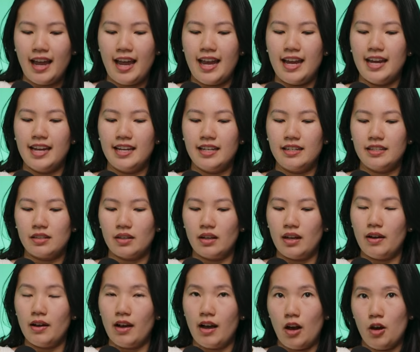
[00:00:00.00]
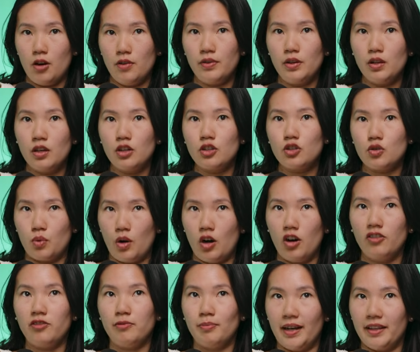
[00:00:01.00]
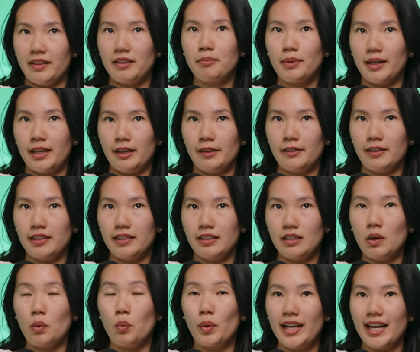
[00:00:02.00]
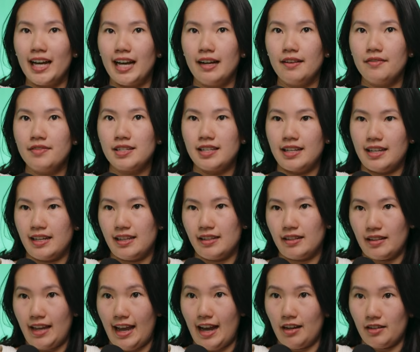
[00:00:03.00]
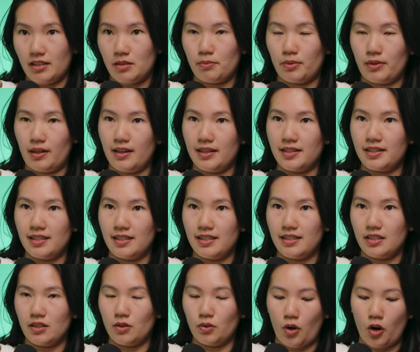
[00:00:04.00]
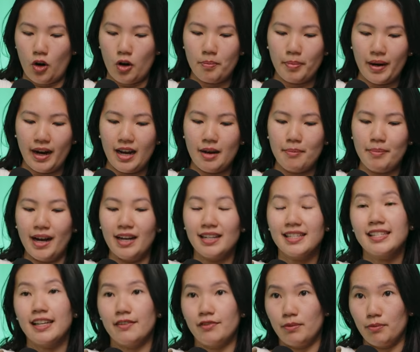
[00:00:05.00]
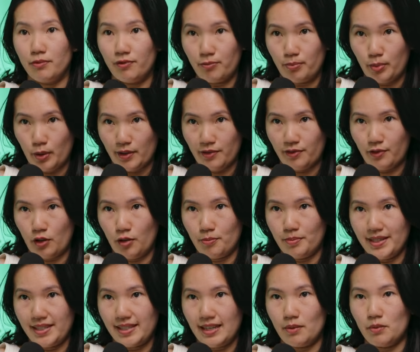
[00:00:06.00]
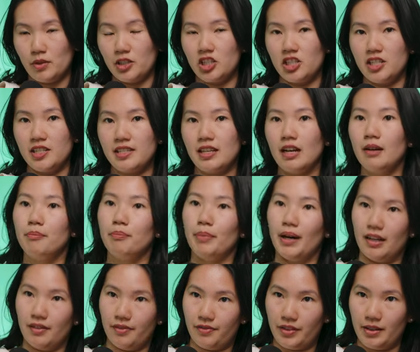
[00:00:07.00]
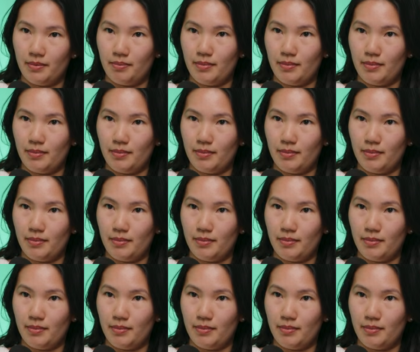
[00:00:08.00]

And over a 12-month period, we have seen house prices grow by about 7.4%, which is above the